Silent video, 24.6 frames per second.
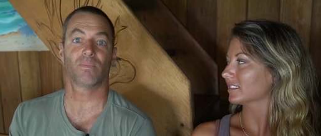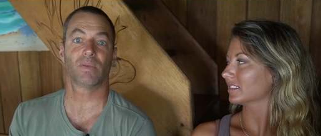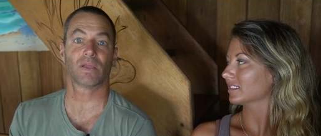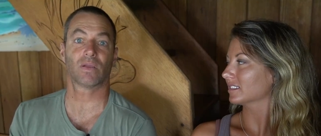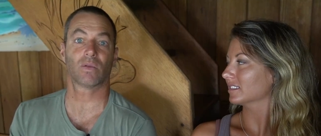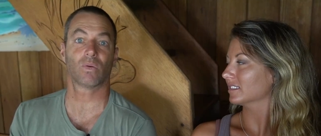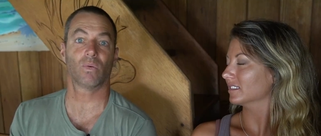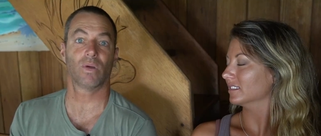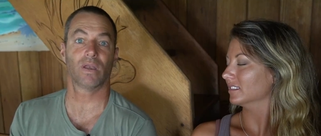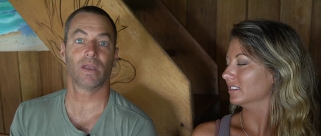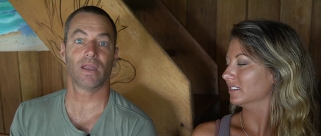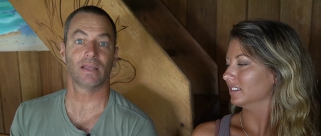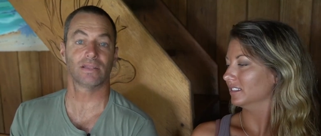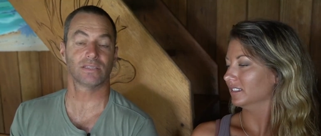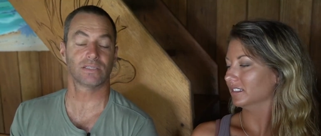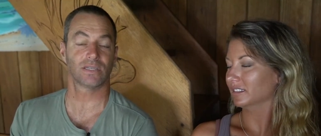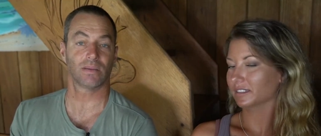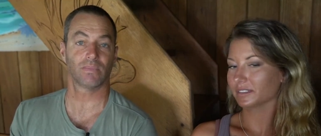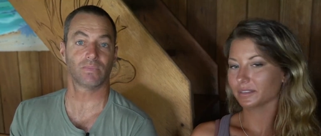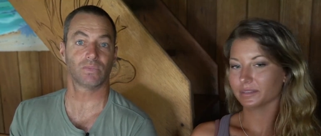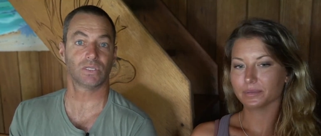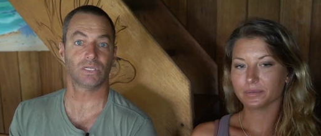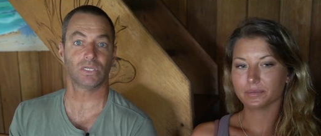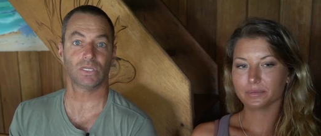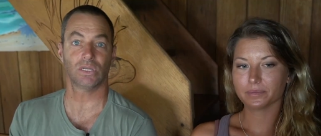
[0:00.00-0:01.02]
Speaker 1: Bitcoin ends
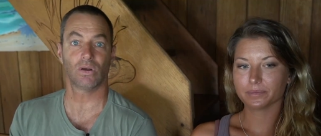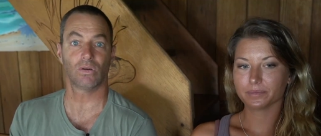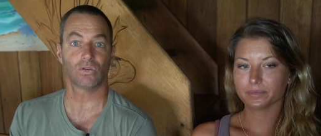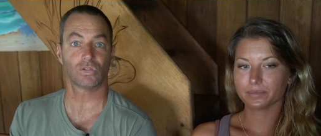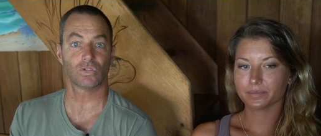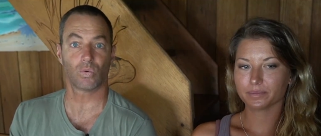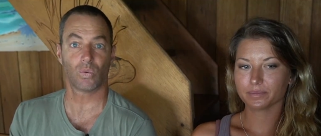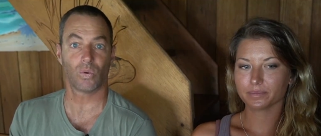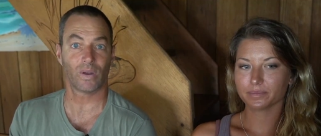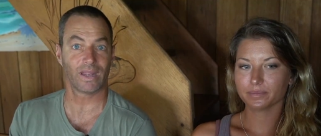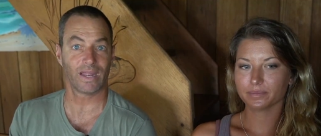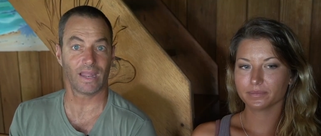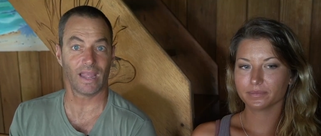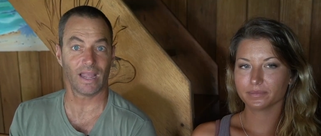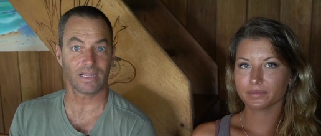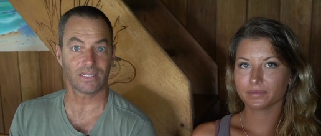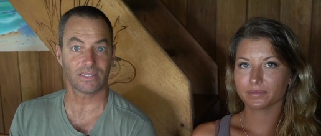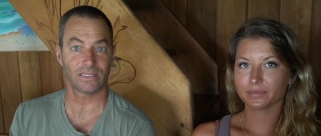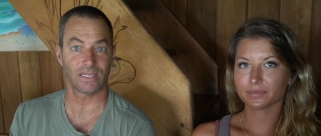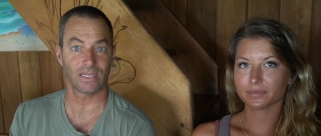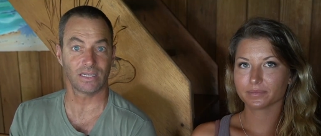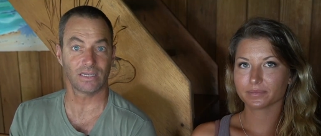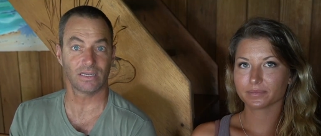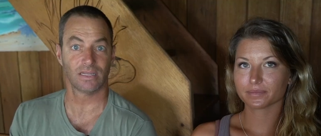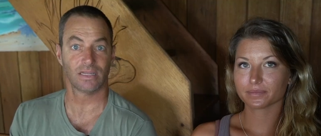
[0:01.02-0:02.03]
up, you know,
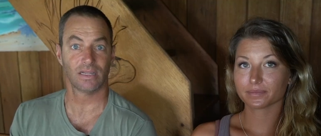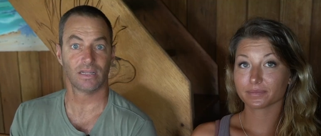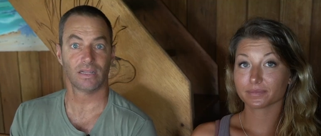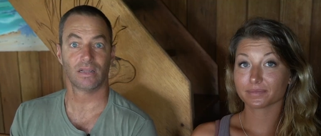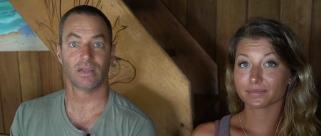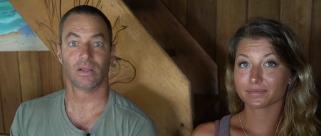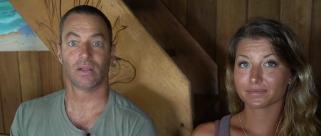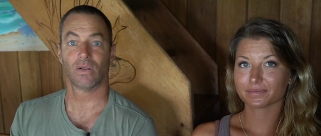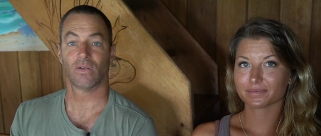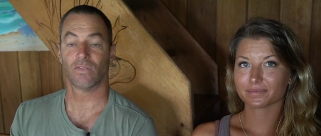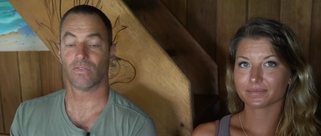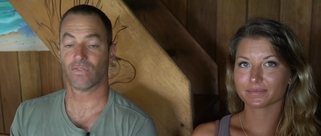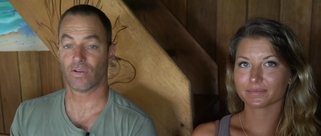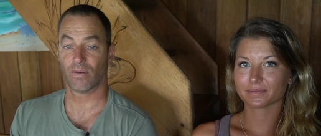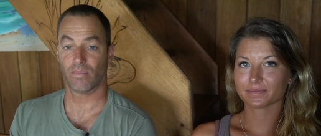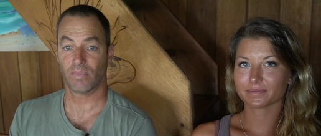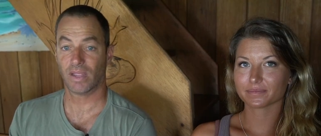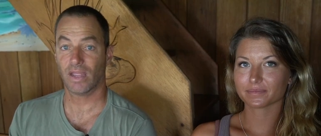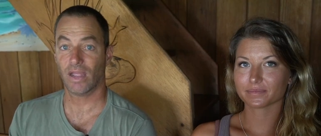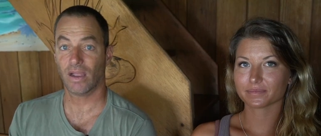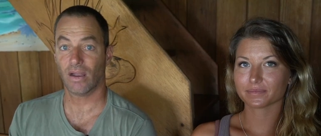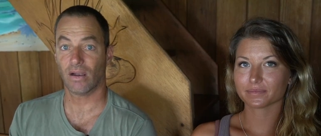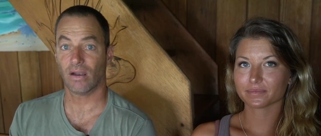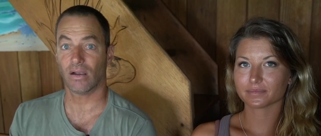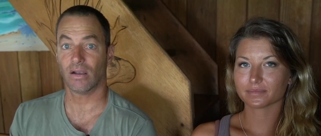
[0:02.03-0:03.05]
20xing from
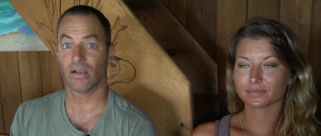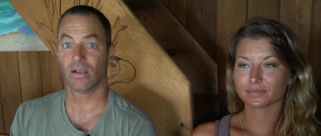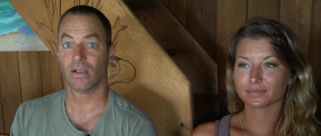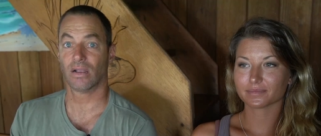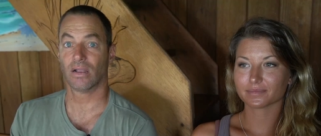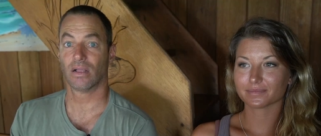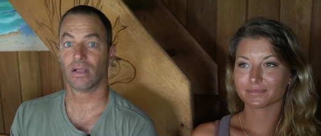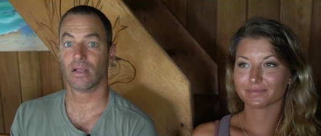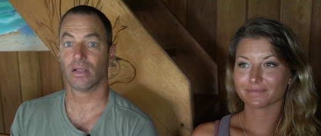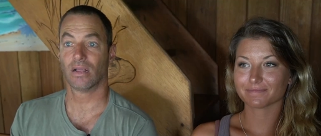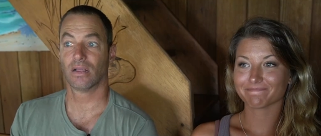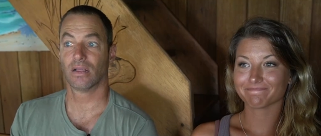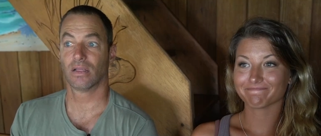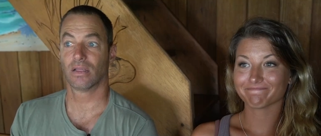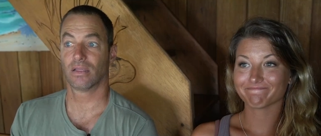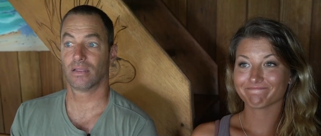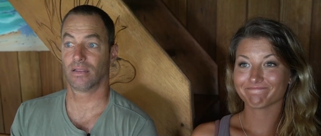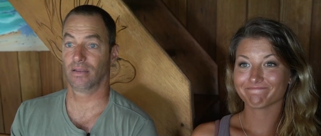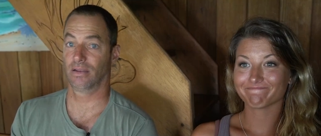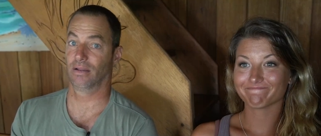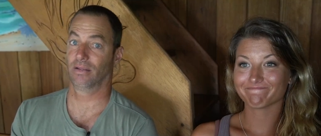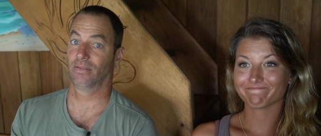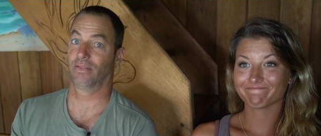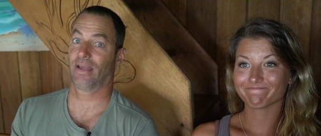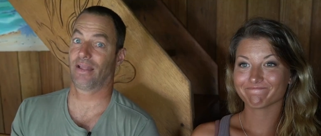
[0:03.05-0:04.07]
here?
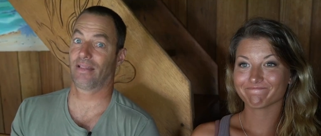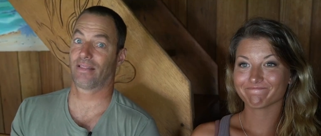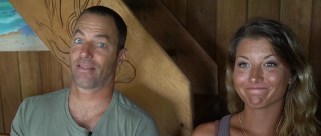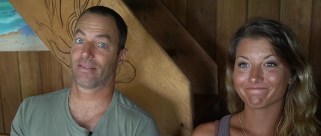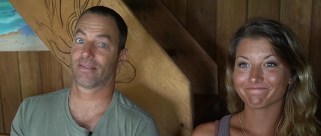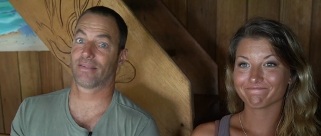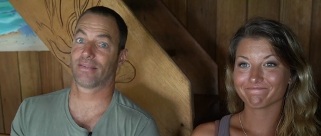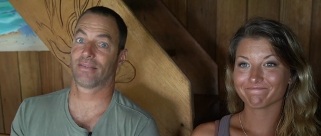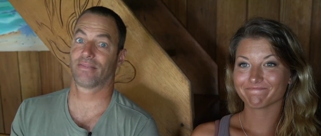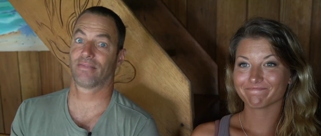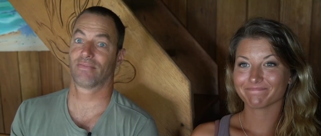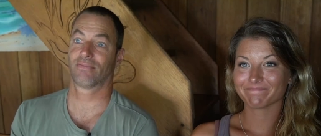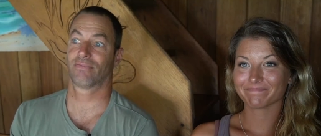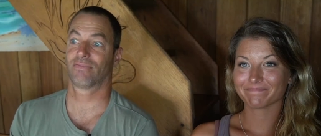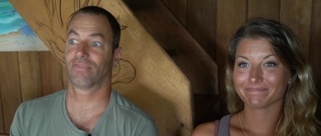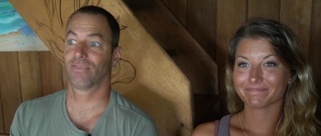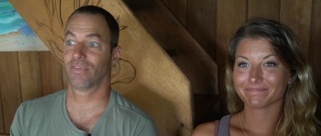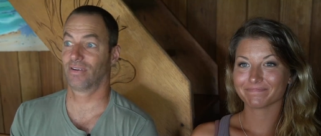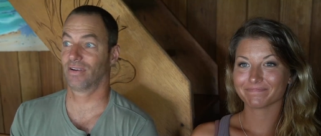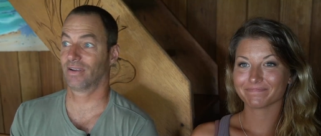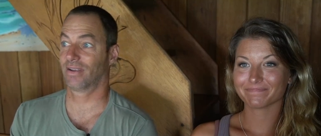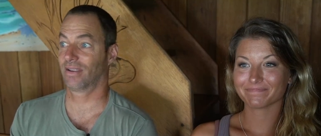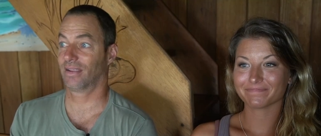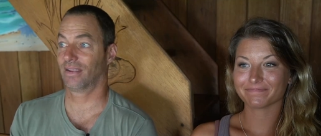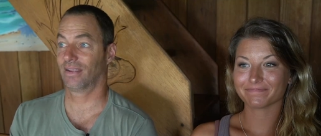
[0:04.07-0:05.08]
You know, that's
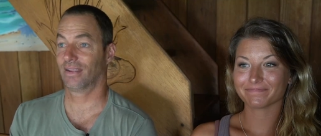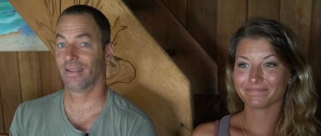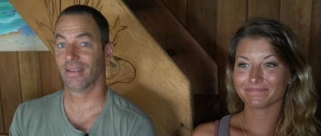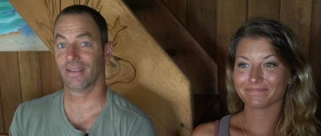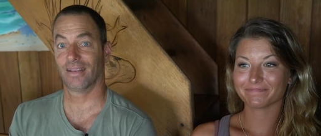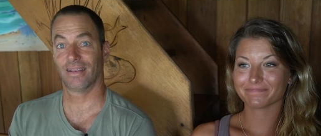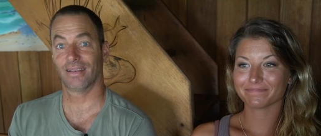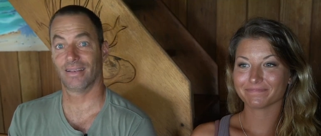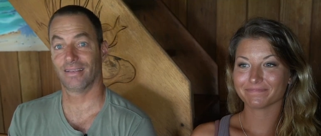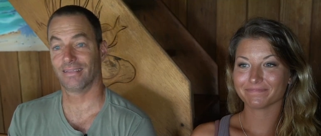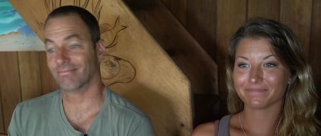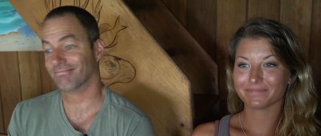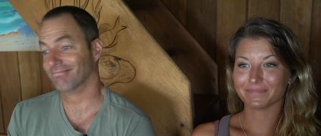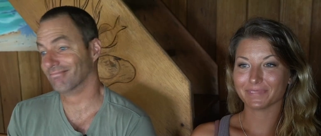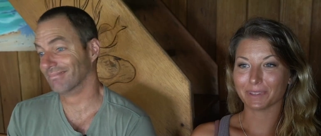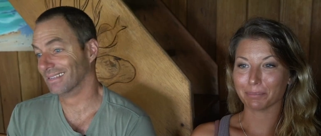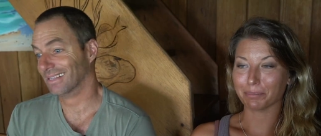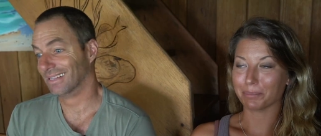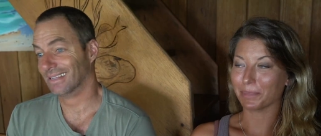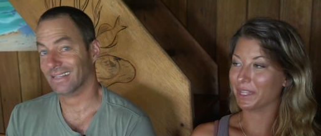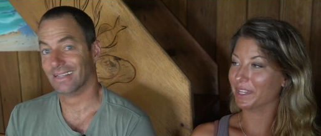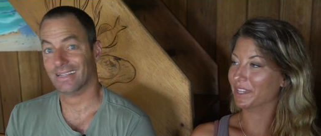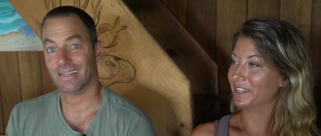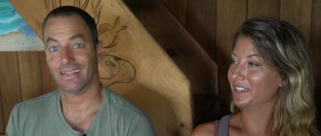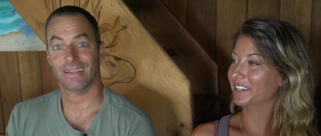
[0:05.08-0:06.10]
freaking
Speaker 2: $1
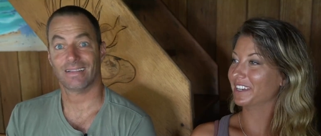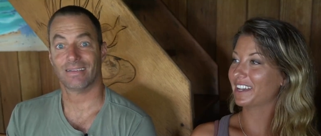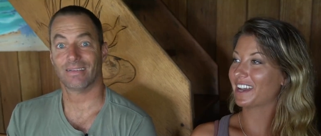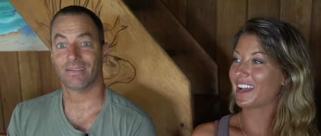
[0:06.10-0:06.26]
million,